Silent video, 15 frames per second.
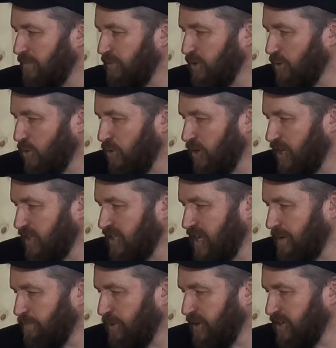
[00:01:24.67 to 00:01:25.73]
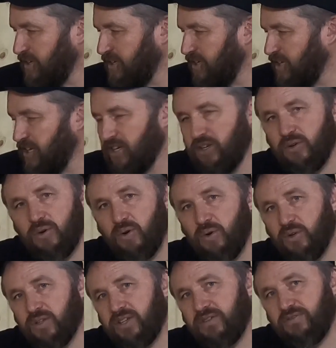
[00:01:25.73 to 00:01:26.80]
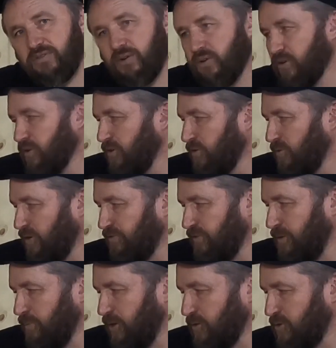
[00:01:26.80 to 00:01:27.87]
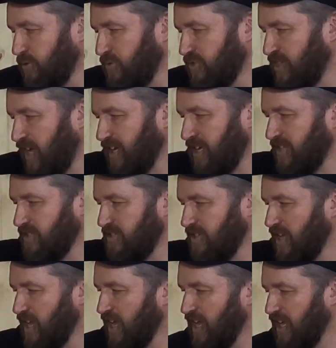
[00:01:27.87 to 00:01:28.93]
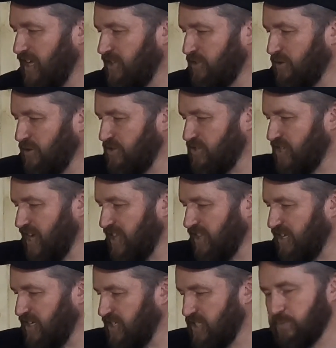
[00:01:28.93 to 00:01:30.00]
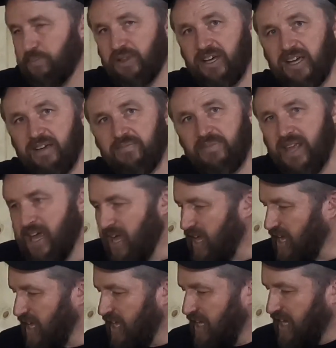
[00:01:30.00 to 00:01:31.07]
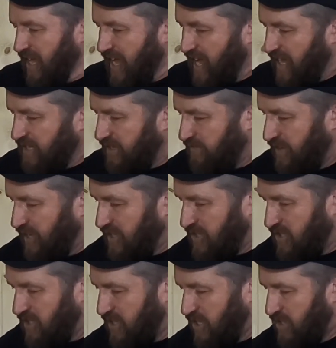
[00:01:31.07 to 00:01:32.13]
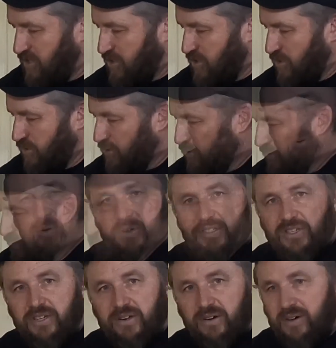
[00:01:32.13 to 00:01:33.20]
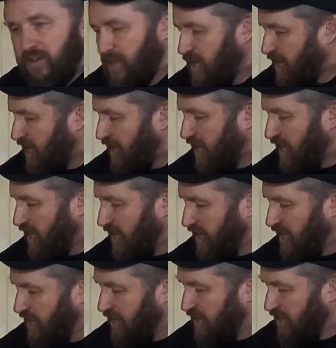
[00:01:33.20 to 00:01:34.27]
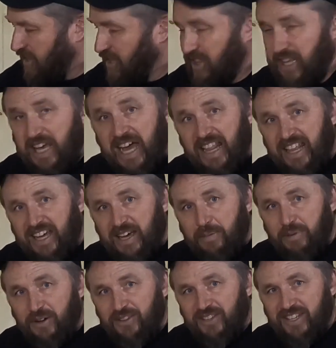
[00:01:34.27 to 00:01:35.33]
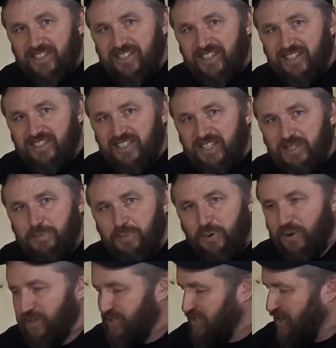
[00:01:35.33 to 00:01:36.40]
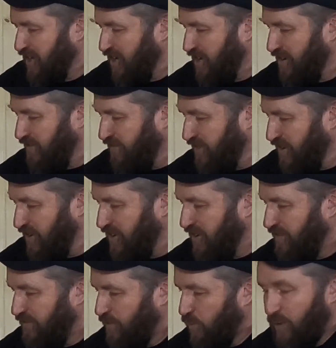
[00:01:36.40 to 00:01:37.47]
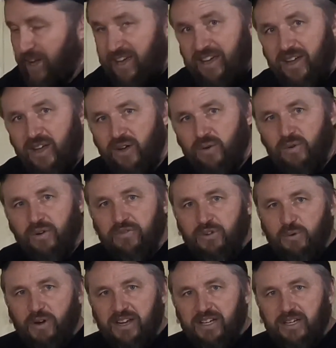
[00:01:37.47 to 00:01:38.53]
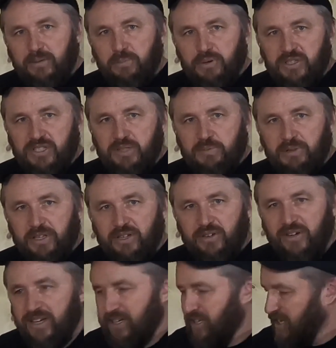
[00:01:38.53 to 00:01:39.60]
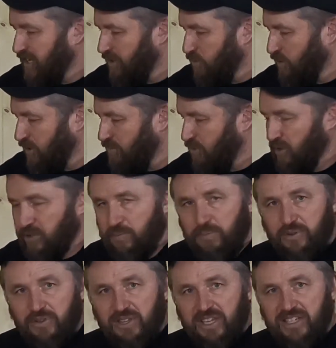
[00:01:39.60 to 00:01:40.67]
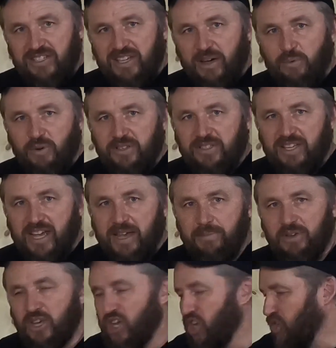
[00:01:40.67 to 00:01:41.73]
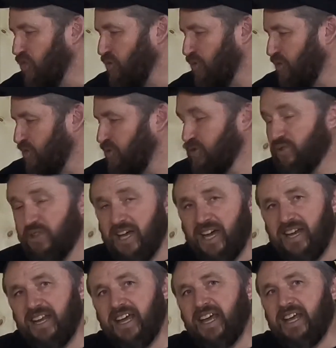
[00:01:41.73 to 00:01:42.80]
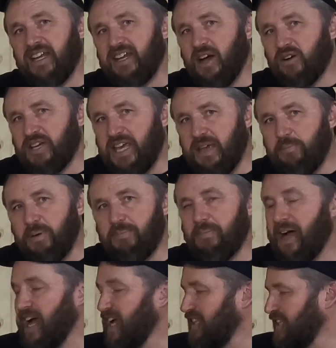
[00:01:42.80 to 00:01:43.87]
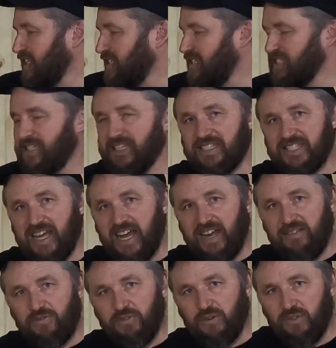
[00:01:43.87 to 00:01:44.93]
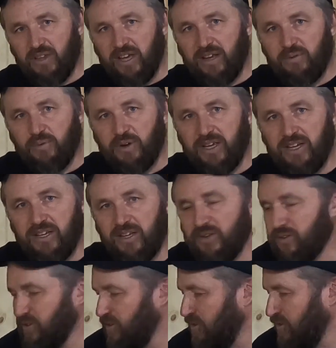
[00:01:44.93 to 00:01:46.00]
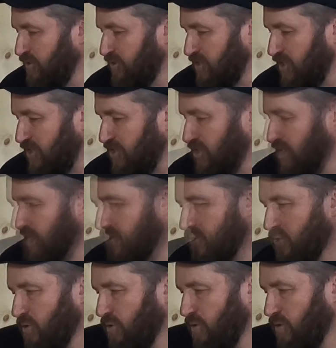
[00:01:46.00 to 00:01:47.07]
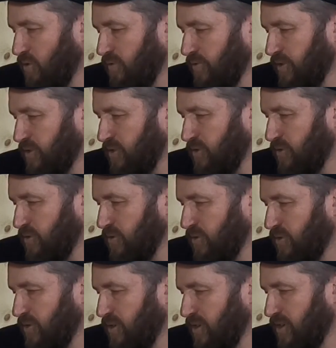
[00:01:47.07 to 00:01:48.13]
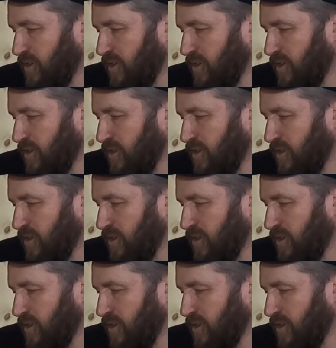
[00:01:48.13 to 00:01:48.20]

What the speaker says: You hit that button and you hold it for roughly about 2 seconds, and it turns on the display and it activates these two ports here. And the thing I like about this is these ports are far enough away where if you wanted to put a splitter in and run multiple things at one time, you could do that. Now keep in mind, this is designed for lightweight usage. Let's go over to